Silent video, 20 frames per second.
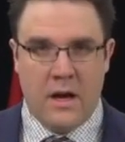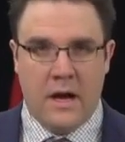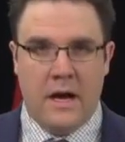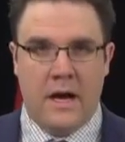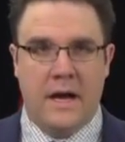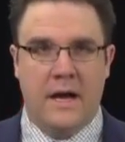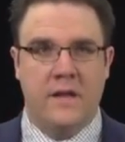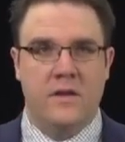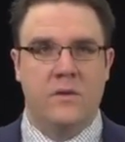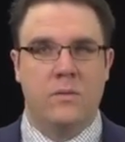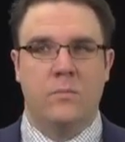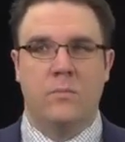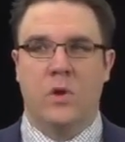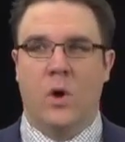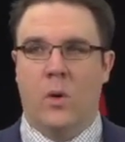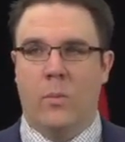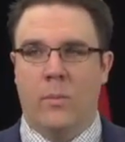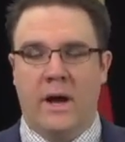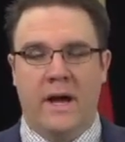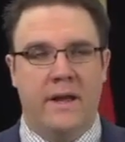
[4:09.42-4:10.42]
Uh,
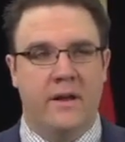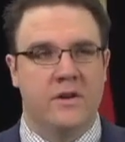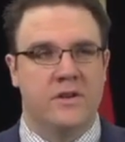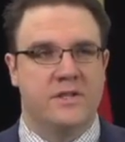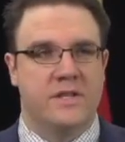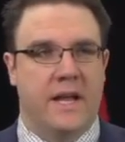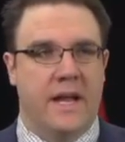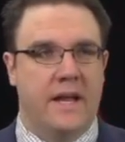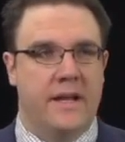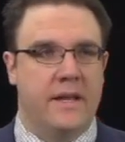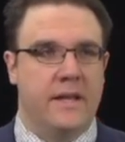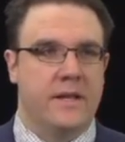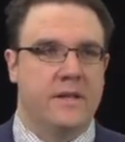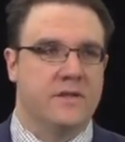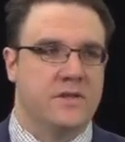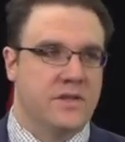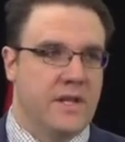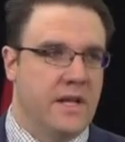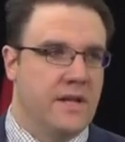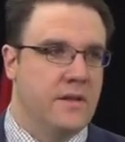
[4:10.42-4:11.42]
no, my understanding
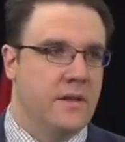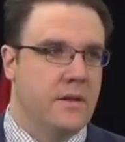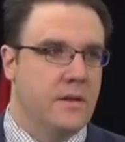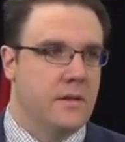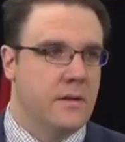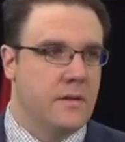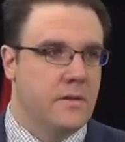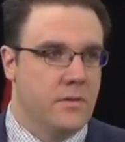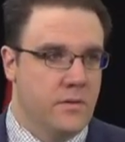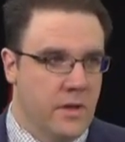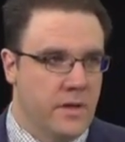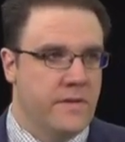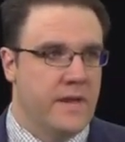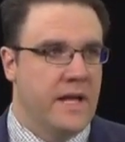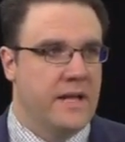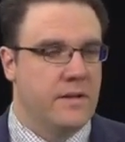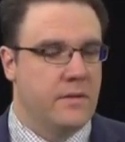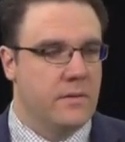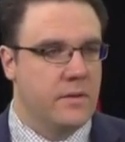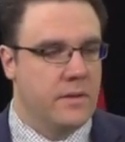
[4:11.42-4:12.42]
is that uh,
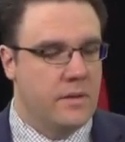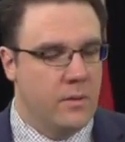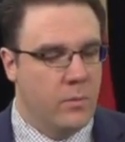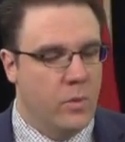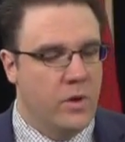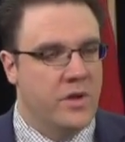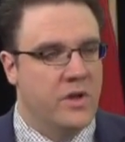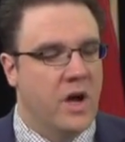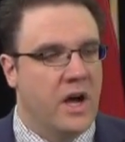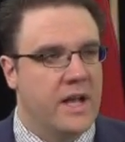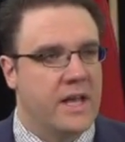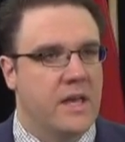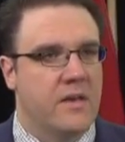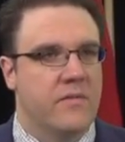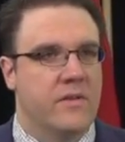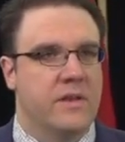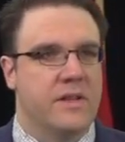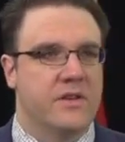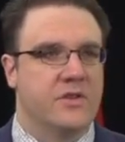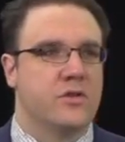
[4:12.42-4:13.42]
that it would not
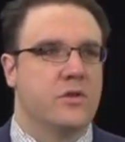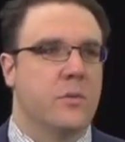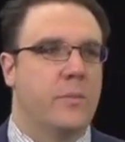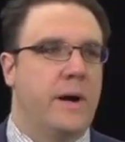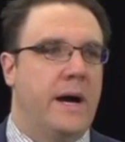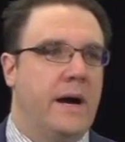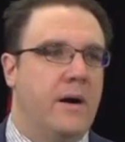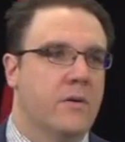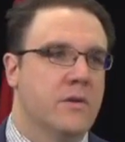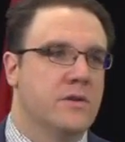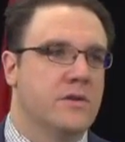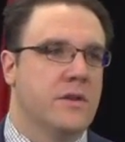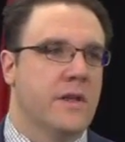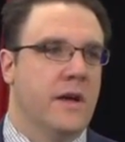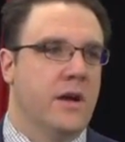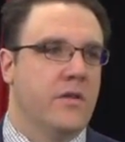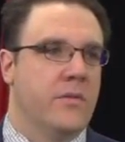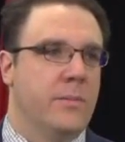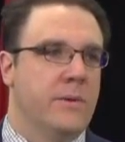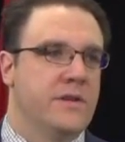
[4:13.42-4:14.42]
give additional powers to
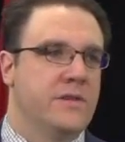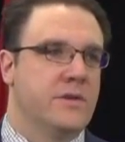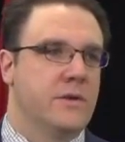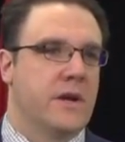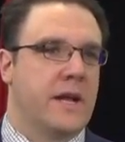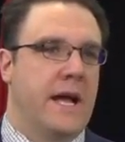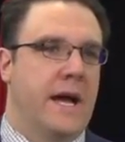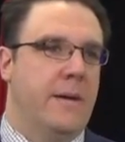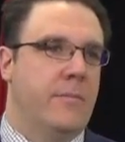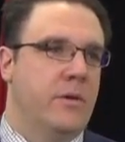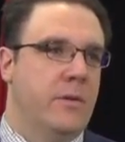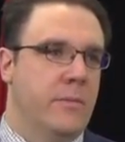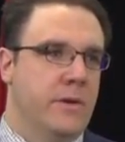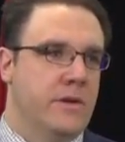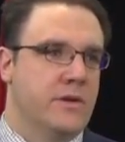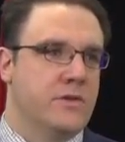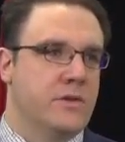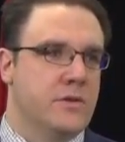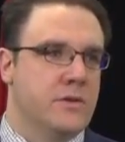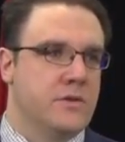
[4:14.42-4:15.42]
the Health Minister or Cabinet
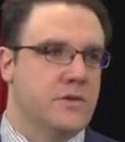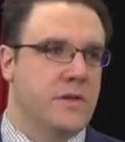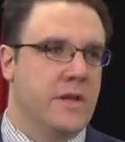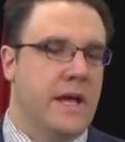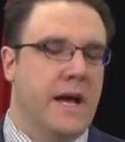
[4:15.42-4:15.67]
Ministers.